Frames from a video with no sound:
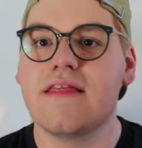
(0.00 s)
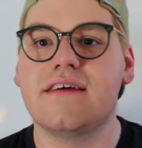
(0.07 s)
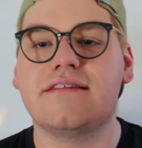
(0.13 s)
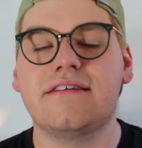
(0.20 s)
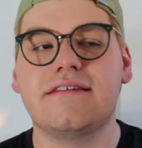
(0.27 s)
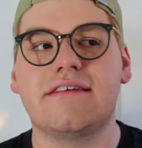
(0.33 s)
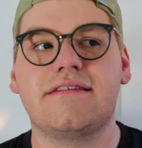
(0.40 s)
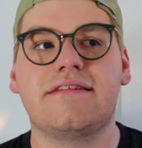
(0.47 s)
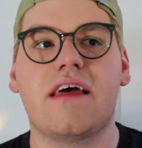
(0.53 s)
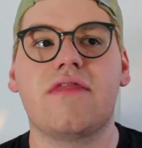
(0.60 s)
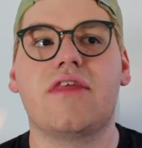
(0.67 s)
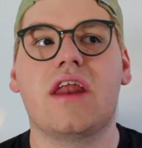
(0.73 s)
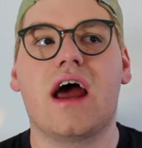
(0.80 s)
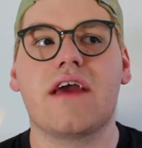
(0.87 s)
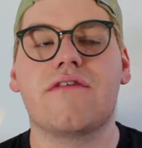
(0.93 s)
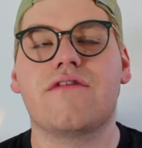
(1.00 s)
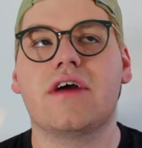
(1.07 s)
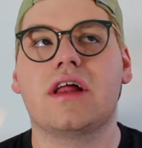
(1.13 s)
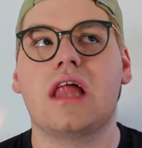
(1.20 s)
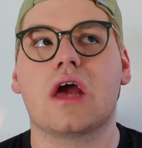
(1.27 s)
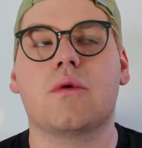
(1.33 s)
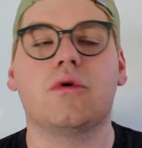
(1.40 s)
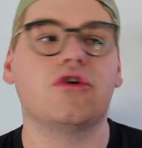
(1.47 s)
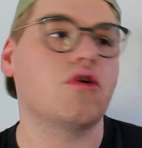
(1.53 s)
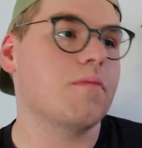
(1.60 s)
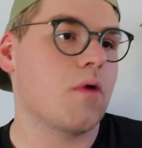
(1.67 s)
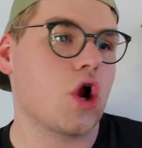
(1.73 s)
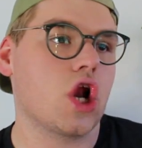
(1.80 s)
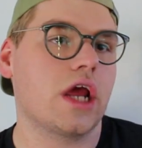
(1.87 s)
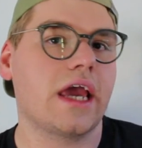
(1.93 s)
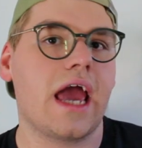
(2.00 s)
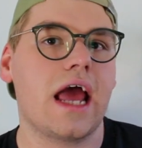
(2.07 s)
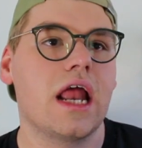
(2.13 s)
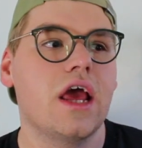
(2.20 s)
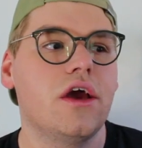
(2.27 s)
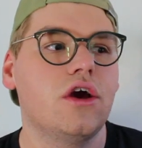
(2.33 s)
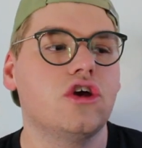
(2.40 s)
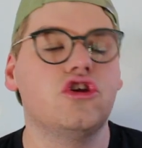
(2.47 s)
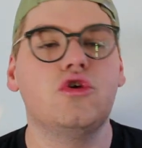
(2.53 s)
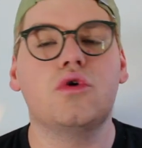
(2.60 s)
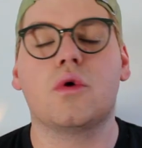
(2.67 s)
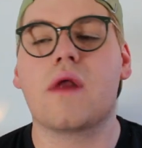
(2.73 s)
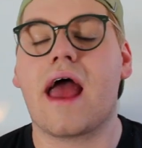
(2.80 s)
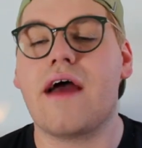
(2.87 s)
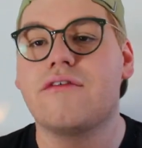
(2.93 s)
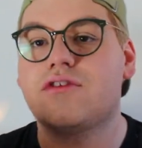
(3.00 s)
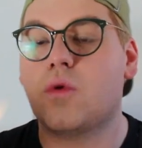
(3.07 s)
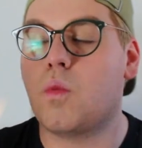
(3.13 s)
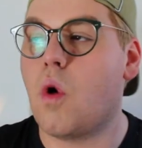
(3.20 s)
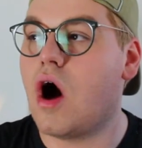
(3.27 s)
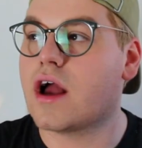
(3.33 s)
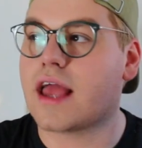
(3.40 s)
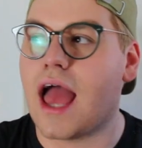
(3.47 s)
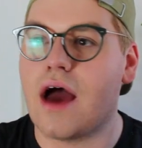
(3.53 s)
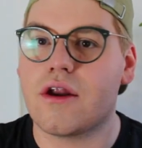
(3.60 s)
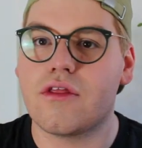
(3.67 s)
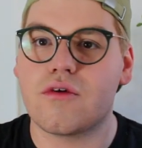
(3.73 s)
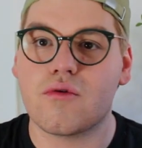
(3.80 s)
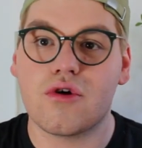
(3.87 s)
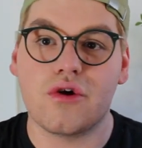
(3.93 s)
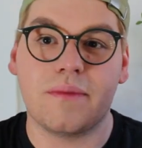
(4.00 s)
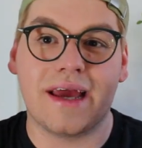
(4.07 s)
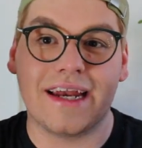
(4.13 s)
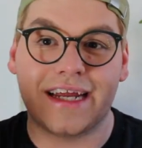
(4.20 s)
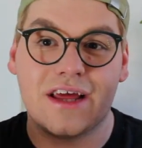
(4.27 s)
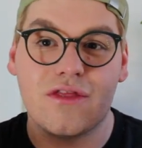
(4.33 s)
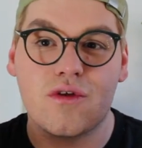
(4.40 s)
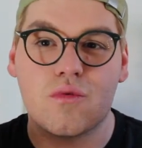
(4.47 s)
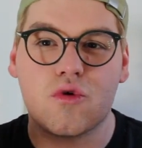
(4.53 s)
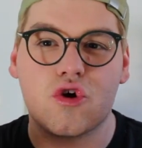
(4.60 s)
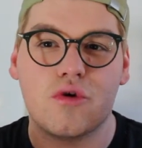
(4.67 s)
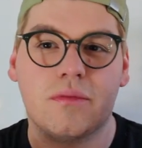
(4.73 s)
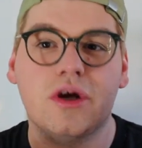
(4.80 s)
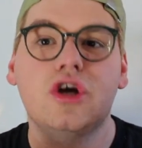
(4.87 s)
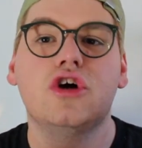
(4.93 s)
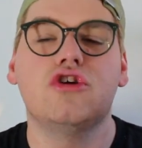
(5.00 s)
This is a scent that I feel like when you're burning it, you don't have to walk out of the room and in the room